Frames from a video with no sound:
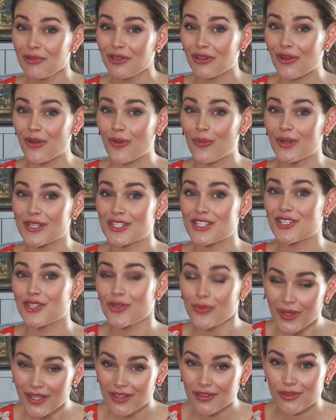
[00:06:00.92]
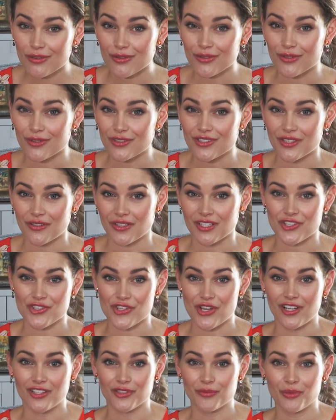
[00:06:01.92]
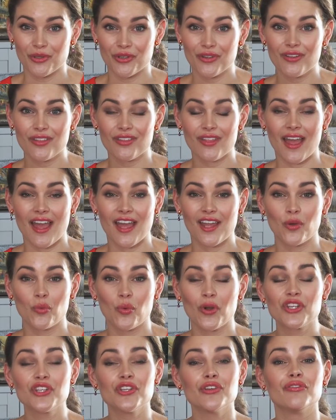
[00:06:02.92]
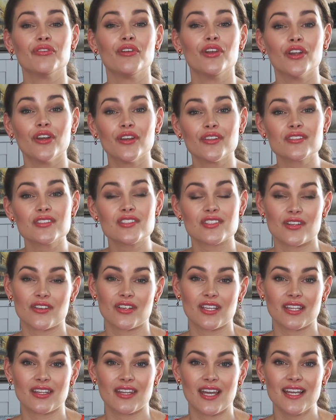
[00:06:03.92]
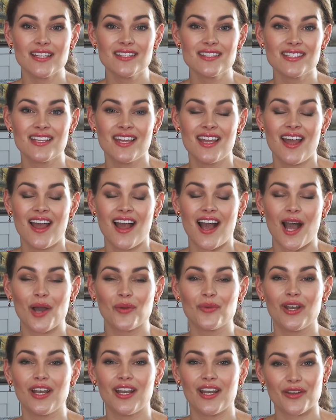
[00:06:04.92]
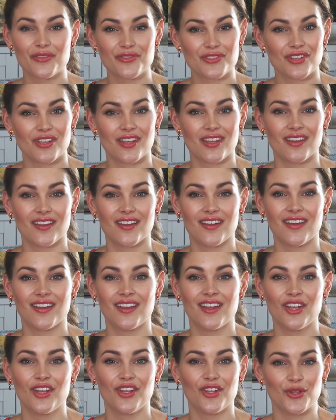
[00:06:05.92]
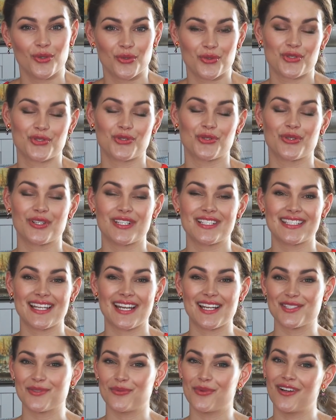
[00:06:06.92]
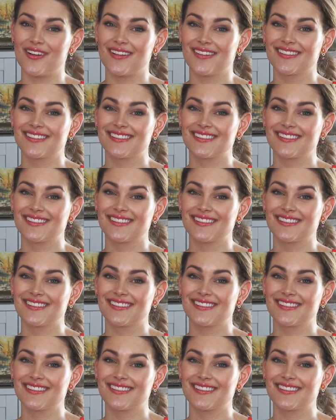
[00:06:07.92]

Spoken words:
me know what you went through during childbirth and what you've learned during that. I would love to hear your stories as well.